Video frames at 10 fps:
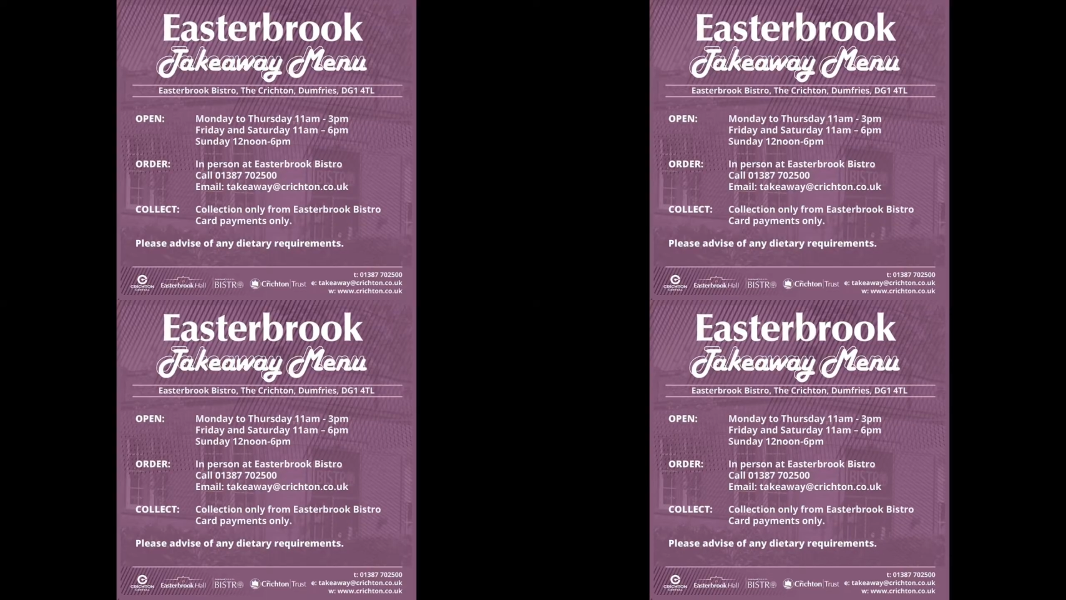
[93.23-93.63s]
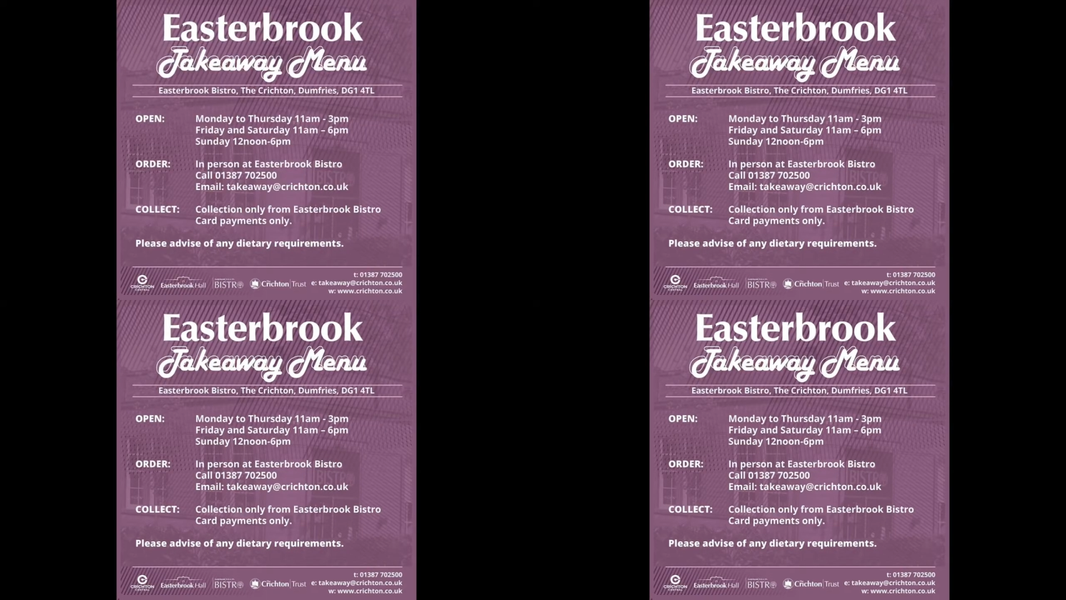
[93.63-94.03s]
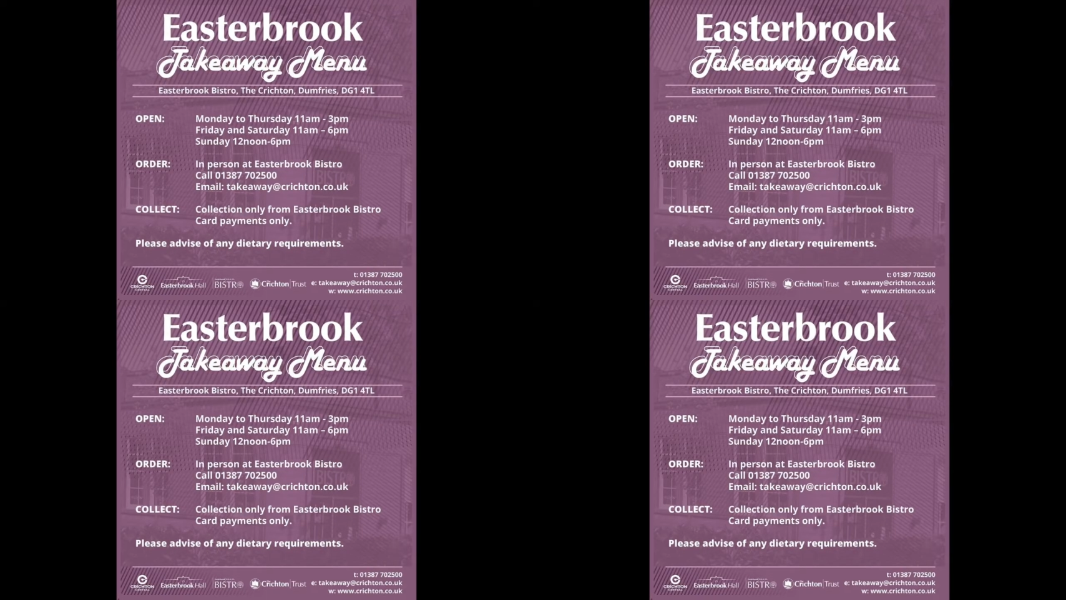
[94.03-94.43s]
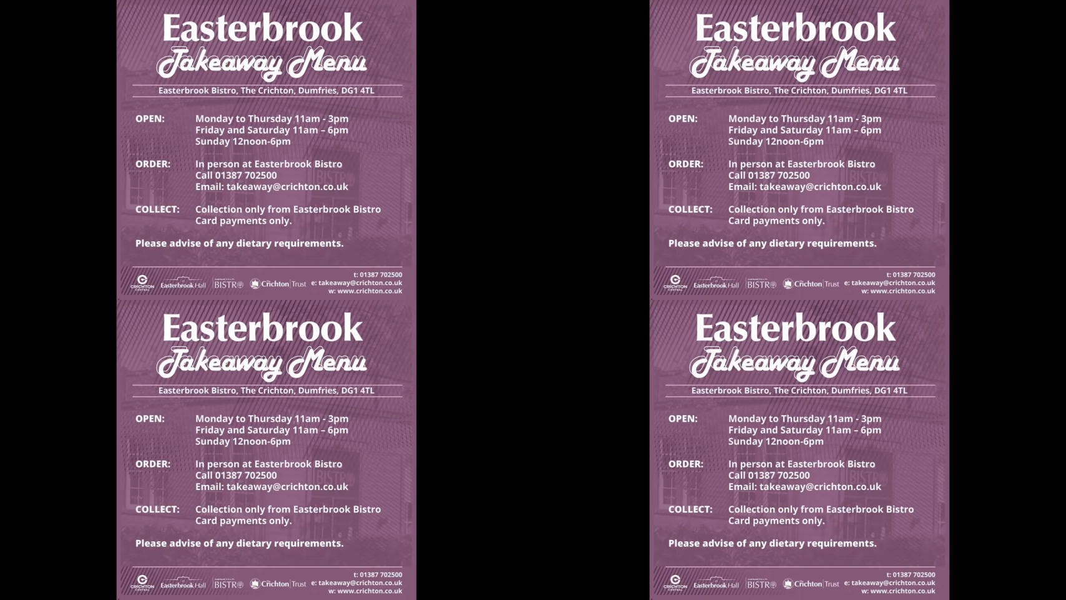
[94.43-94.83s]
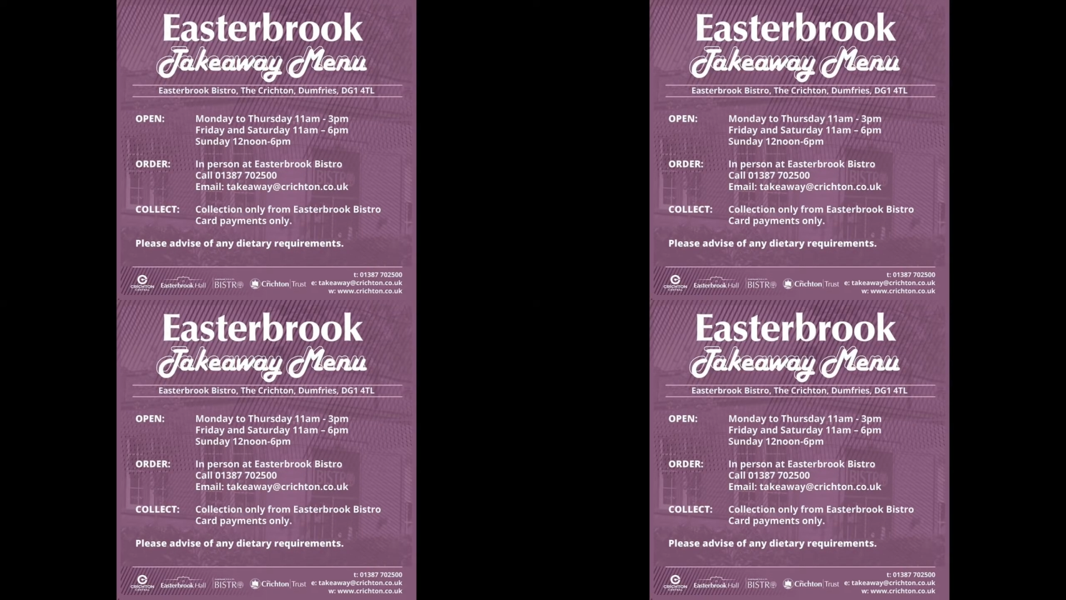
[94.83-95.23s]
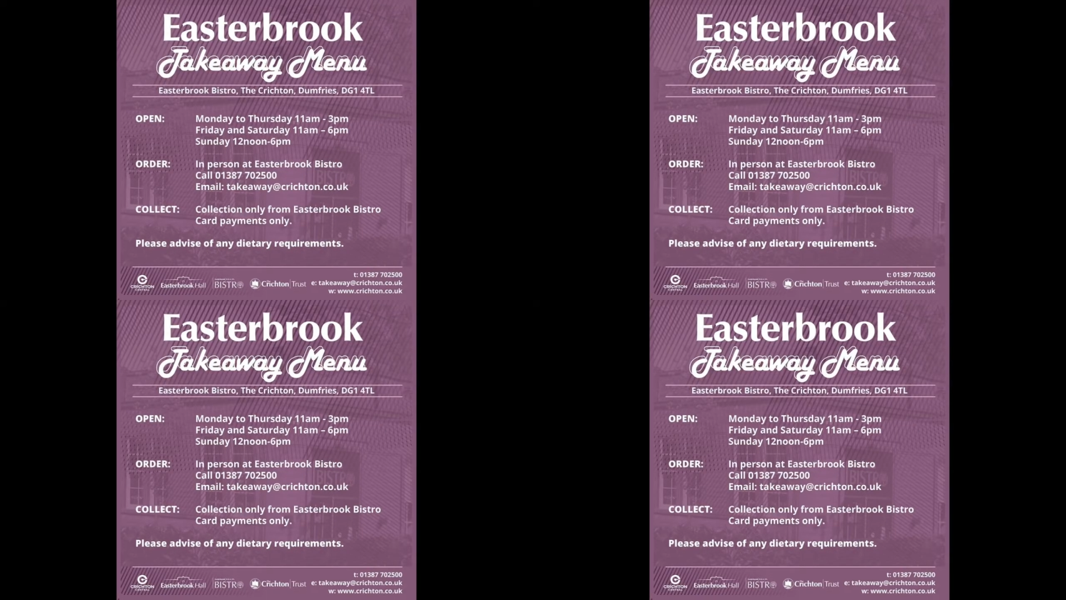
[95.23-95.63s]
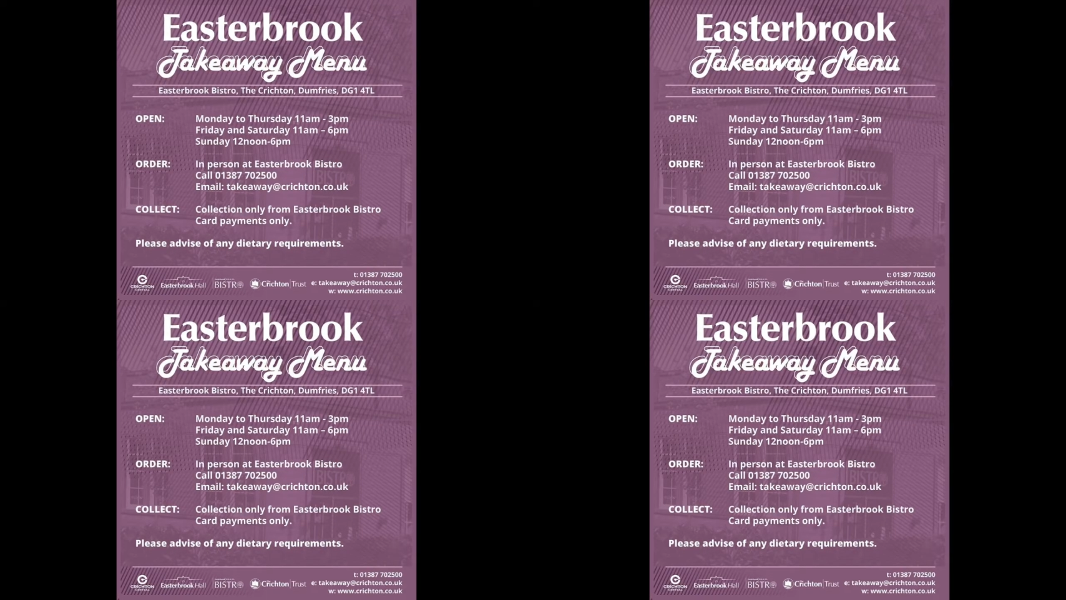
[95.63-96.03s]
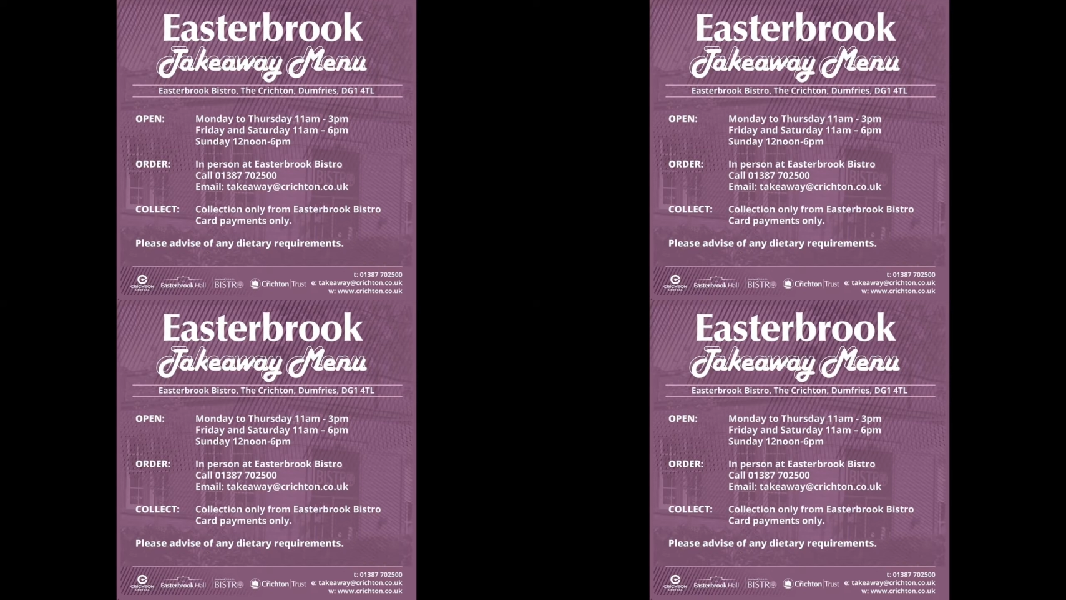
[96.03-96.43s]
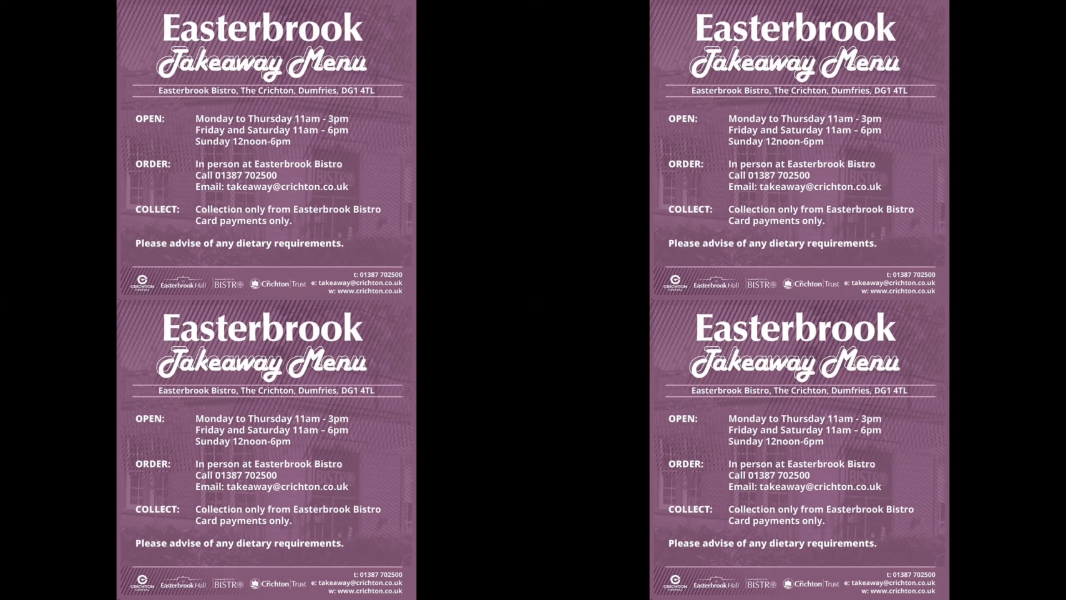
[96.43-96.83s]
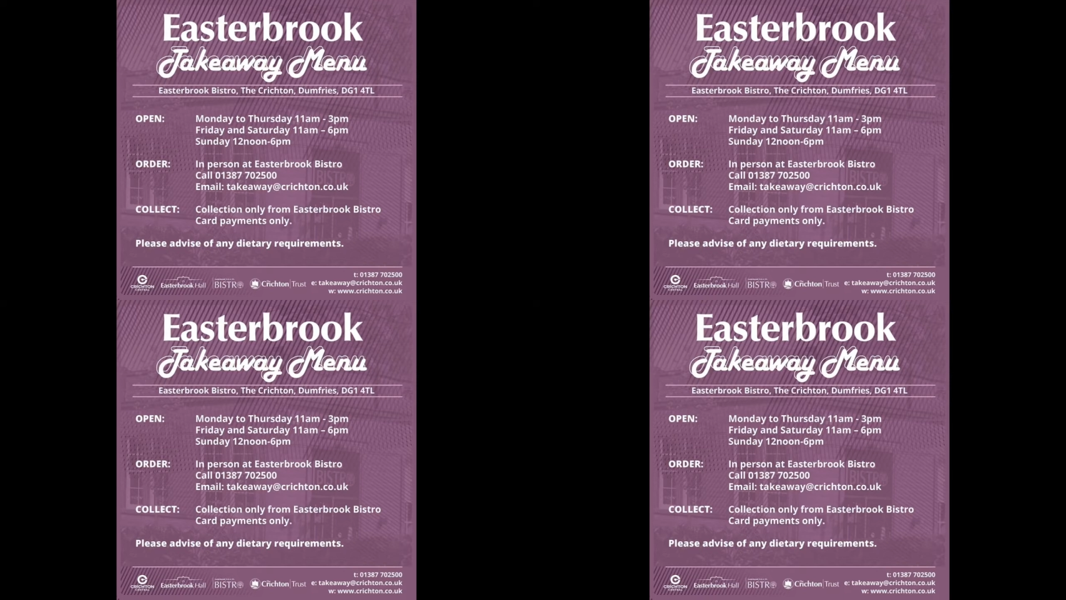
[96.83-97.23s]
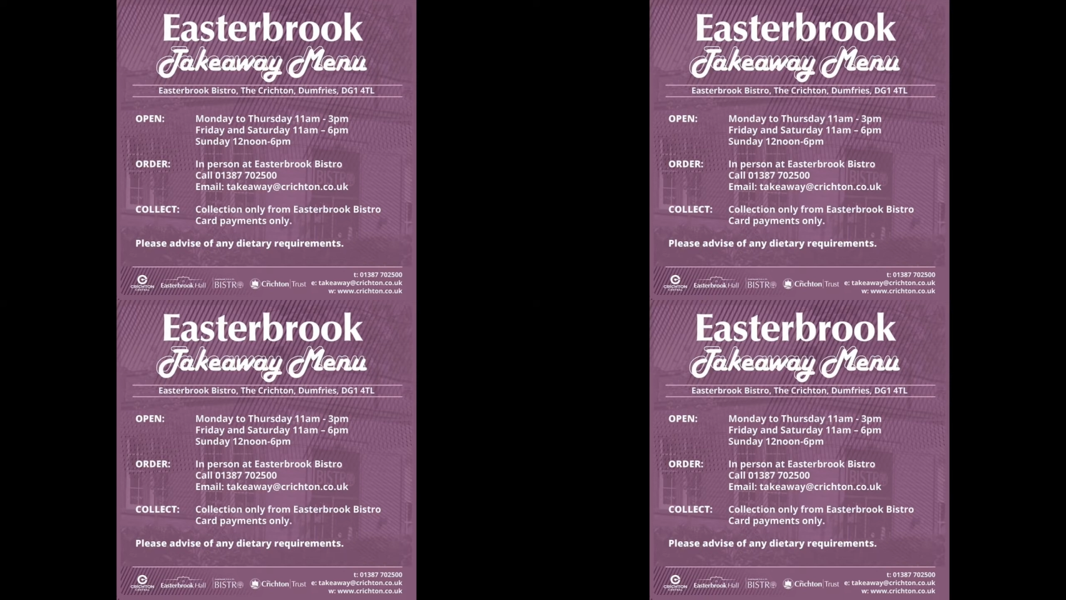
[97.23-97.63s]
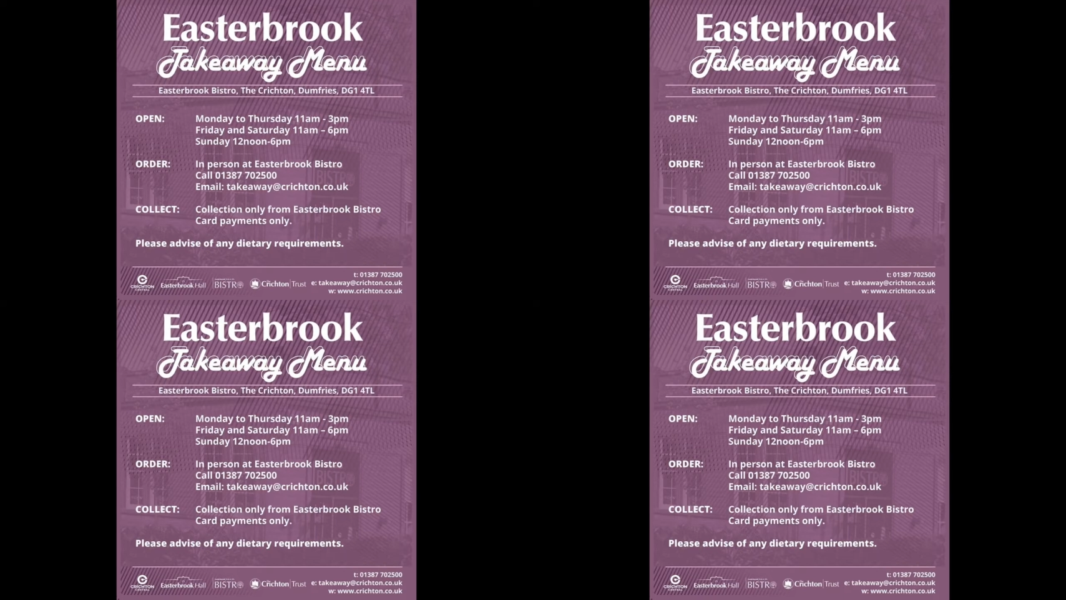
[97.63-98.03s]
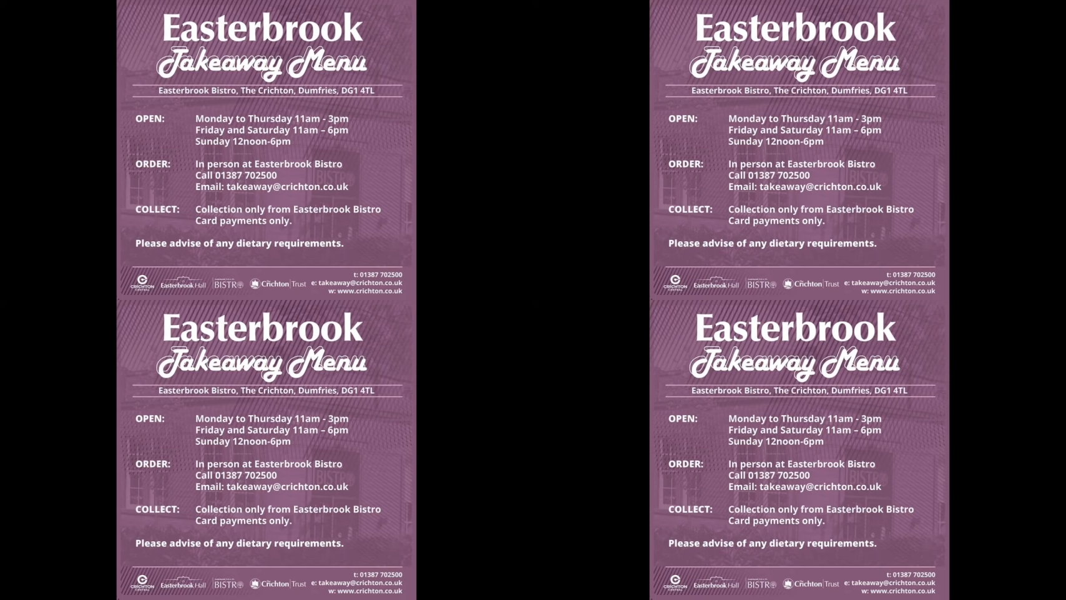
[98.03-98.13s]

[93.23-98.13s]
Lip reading: Nobody's mouth can be seen.